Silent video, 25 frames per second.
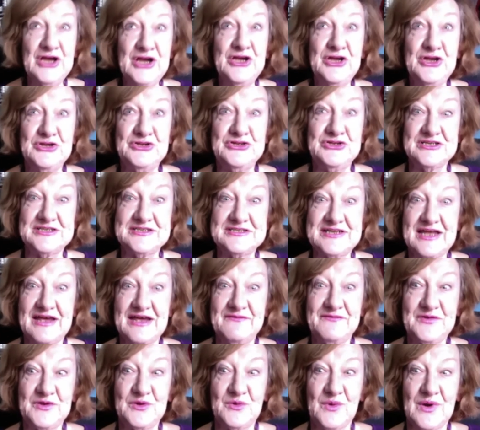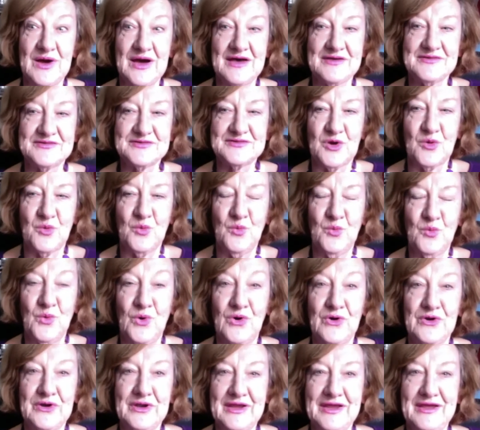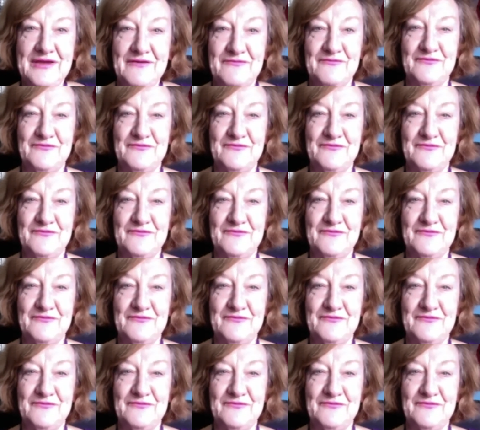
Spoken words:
You just have to ask, what if?